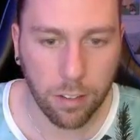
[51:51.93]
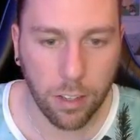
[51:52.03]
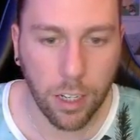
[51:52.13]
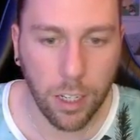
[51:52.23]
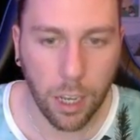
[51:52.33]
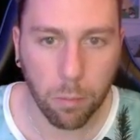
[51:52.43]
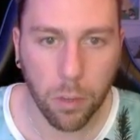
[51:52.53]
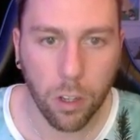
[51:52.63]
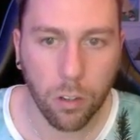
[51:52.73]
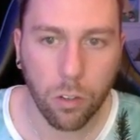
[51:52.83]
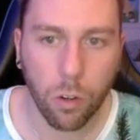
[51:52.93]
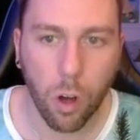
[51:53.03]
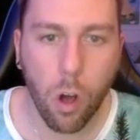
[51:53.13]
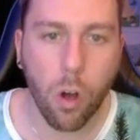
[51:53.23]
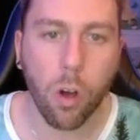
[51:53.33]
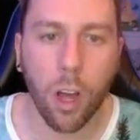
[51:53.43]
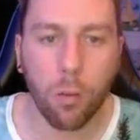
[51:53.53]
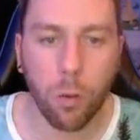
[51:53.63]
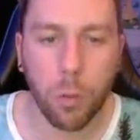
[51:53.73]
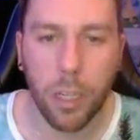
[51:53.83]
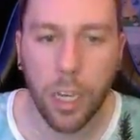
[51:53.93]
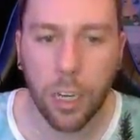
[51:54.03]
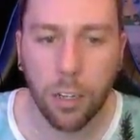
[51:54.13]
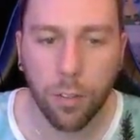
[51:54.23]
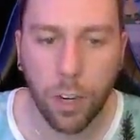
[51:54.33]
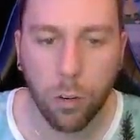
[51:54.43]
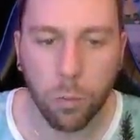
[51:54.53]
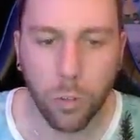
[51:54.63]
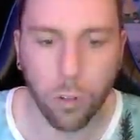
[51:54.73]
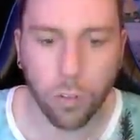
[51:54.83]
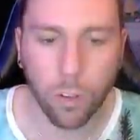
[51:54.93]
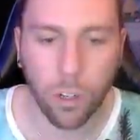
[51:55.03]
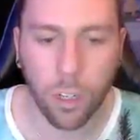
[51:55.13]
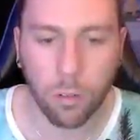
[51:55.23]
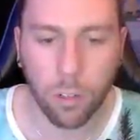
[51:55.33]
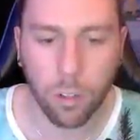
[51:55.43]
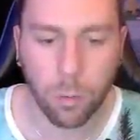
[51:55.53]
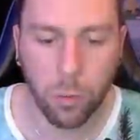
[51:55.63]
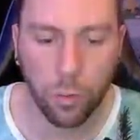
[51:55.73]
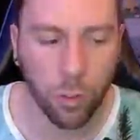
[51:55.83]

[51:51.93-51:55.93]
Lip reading: In-game. So, oh, I will be kicked if I don't move. Alright, well, let's move for